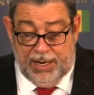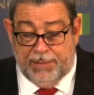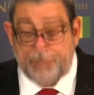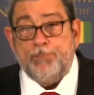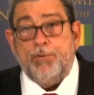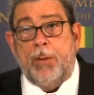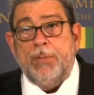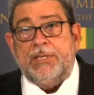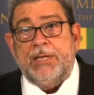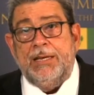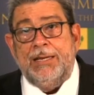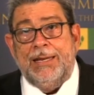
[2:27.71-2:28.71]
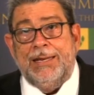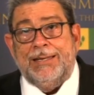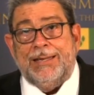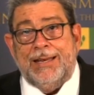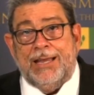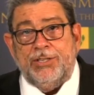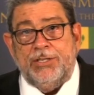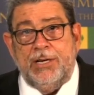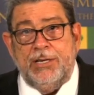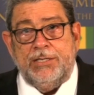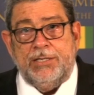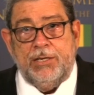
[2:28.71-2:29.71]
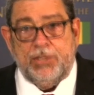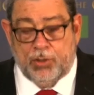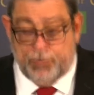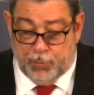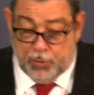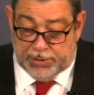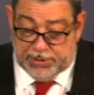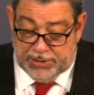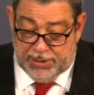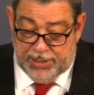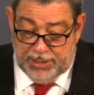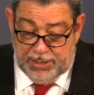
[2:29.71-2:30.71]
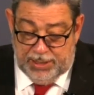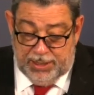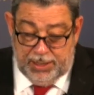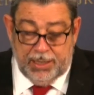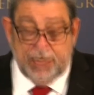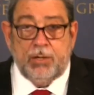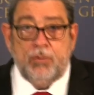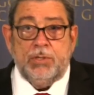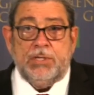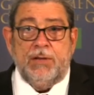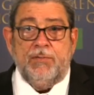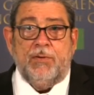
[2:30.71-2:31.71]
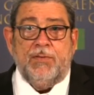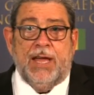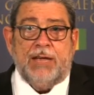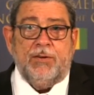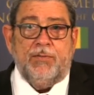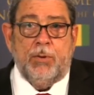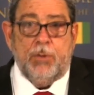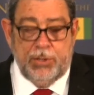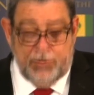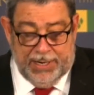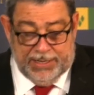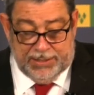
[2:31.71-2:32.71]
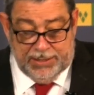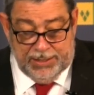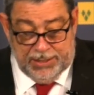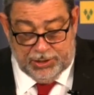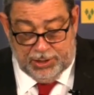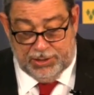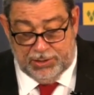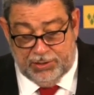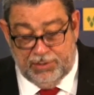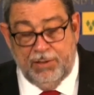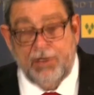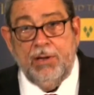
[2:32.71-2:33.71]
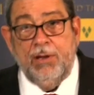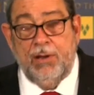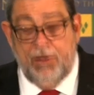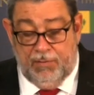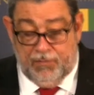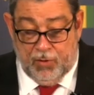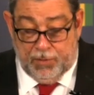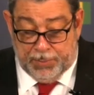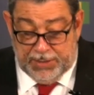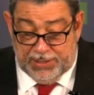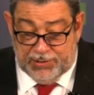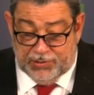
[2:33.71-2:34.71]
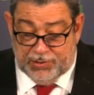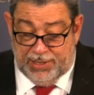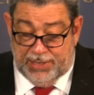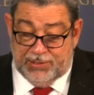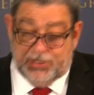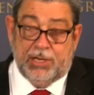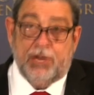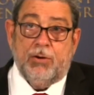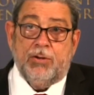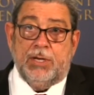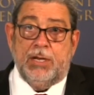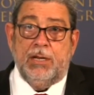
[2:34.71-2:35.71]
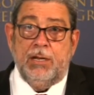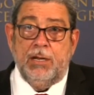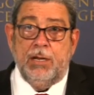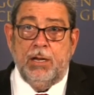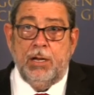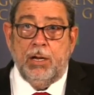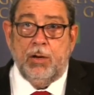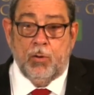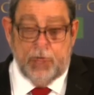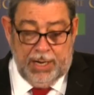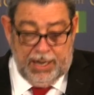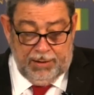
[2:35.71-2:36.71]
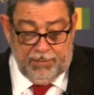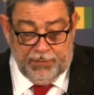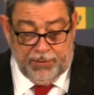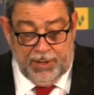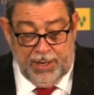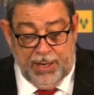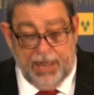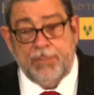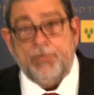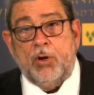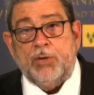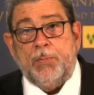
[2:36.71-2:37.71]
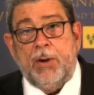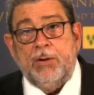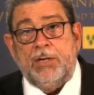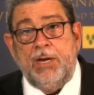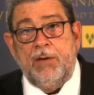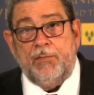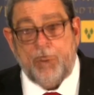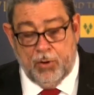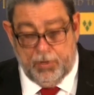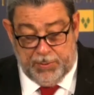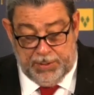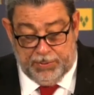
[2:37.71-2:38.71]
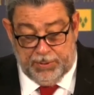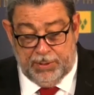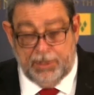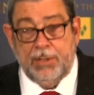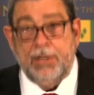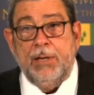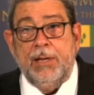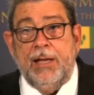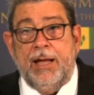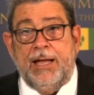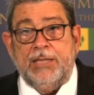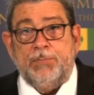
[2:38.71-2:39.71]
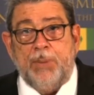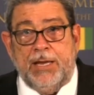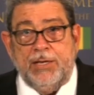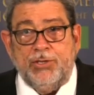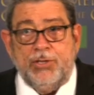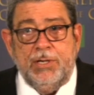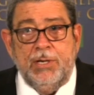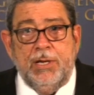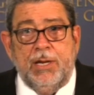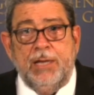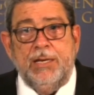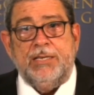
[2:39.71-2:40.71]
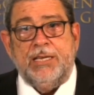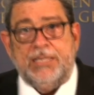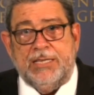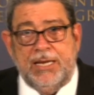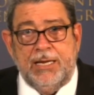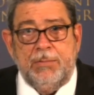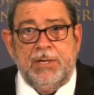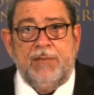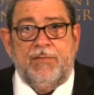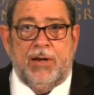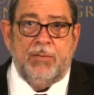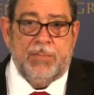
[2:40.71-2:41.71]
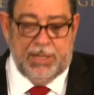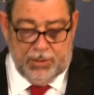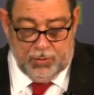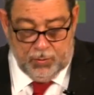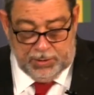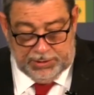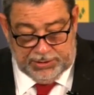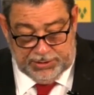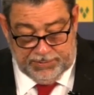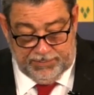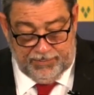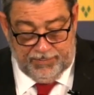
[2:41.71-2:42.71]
and promising internationalist support, inclusive of that of our United Nations, for peace and security, good health and prosperity for our people, as pledged in the Sustainable Development Goals.